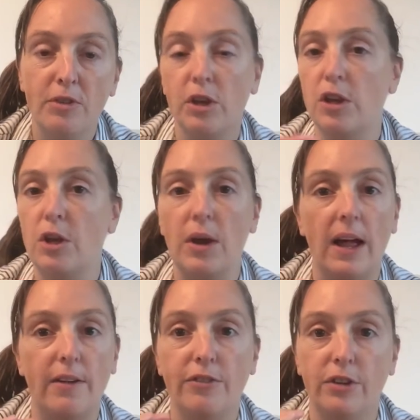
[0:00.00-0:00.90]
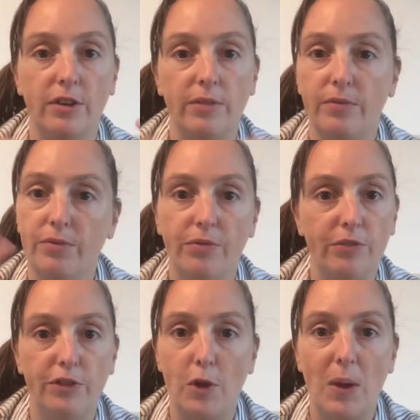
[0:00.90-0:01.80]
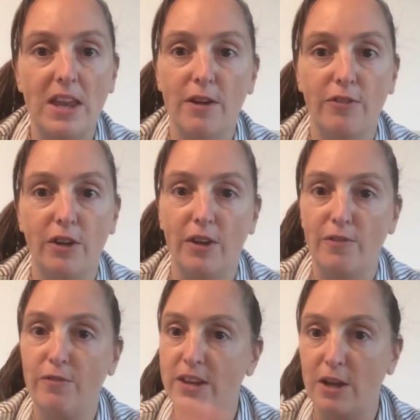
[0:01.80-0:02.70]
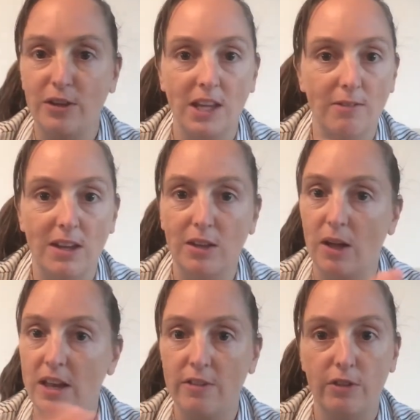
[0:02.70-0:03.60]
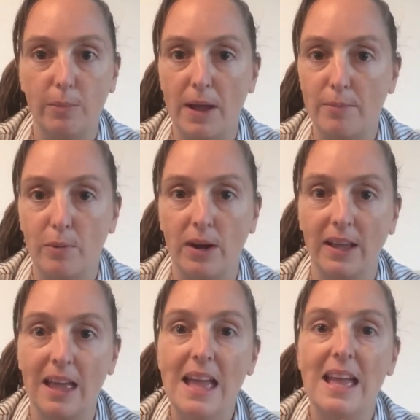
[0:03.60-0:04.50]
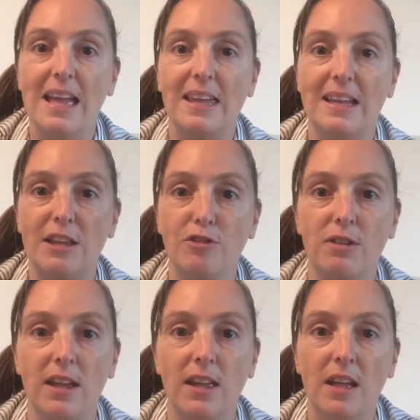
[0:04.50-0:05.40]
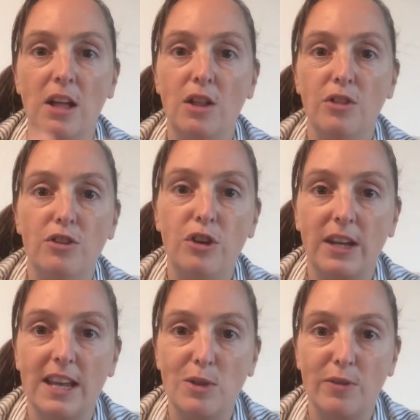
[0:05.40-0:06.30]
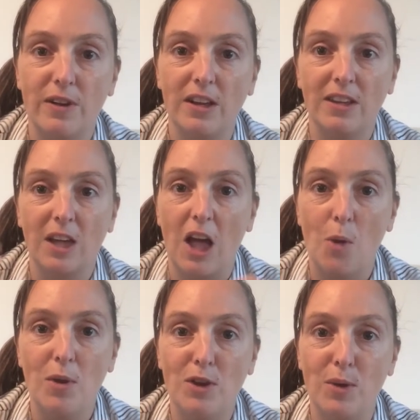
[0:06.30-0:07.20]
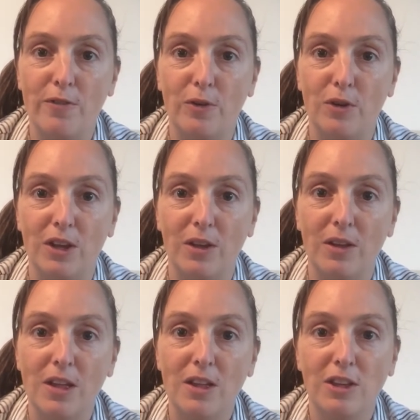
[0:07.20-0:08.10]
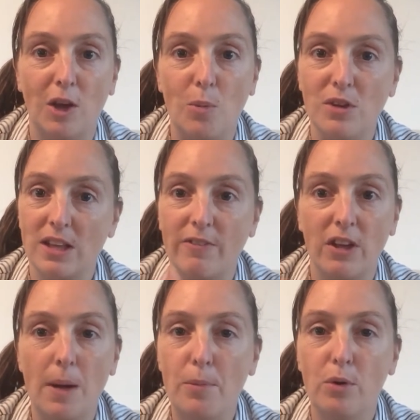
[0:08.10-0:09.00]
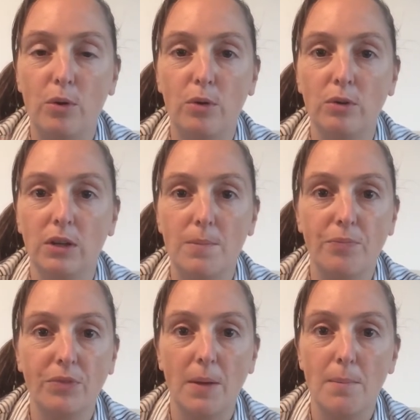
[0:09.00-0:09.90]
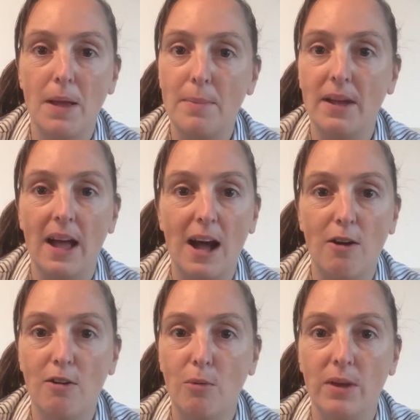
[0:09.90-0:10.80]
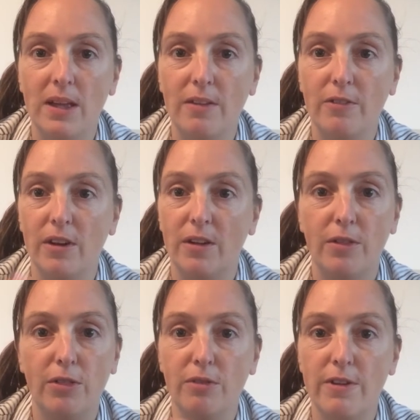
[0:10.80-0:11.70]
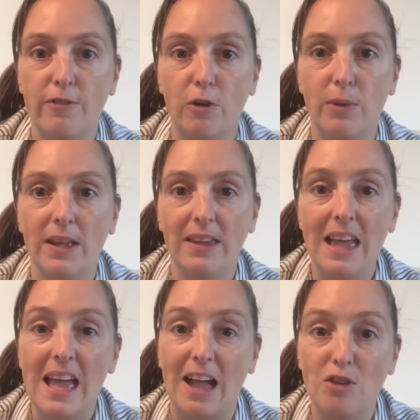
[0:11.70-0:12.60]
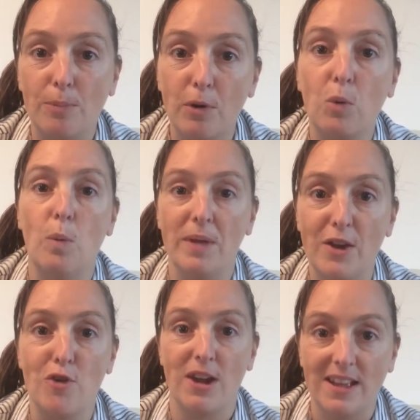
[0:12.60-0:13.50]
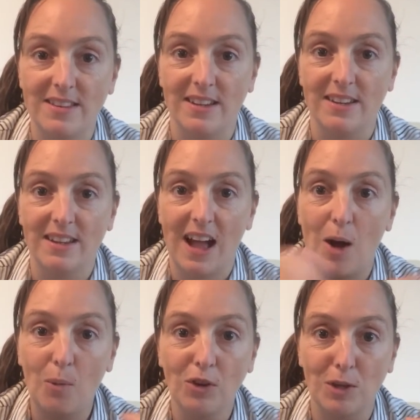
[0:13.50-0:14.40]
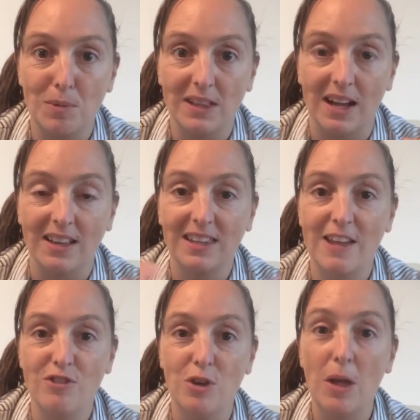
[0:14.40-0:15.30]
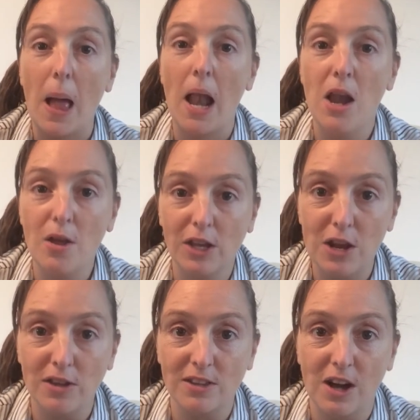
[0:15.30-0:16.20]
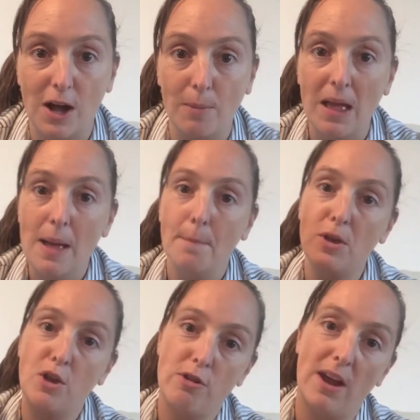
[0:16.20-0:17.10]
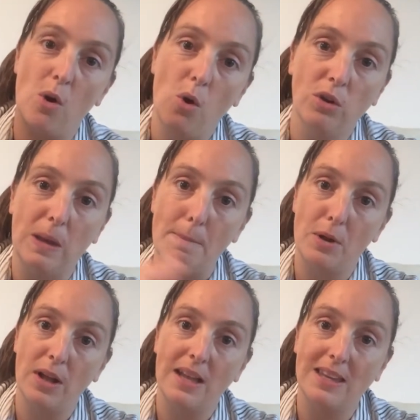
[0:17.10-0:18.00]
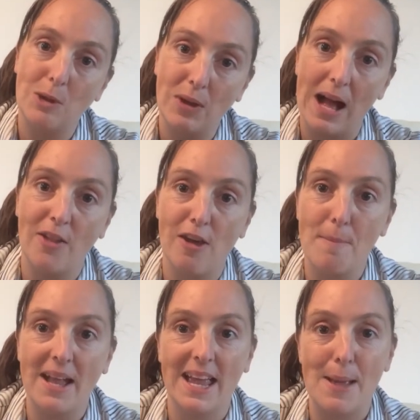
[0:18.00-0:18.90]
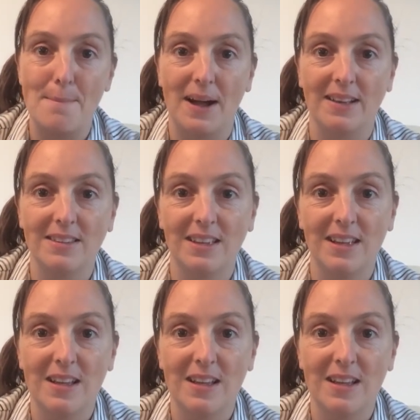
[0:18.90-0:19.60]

So you don't have to do any of the video series, any of the paperwork. It's literally you connect with us and we do it for you. So we just have a couple calls maybe an hour a week for three, four weeks, and your book will be created. How awesome is that? Saves you loads and loads of time, but you create an awesome book and still get out there and make an impact.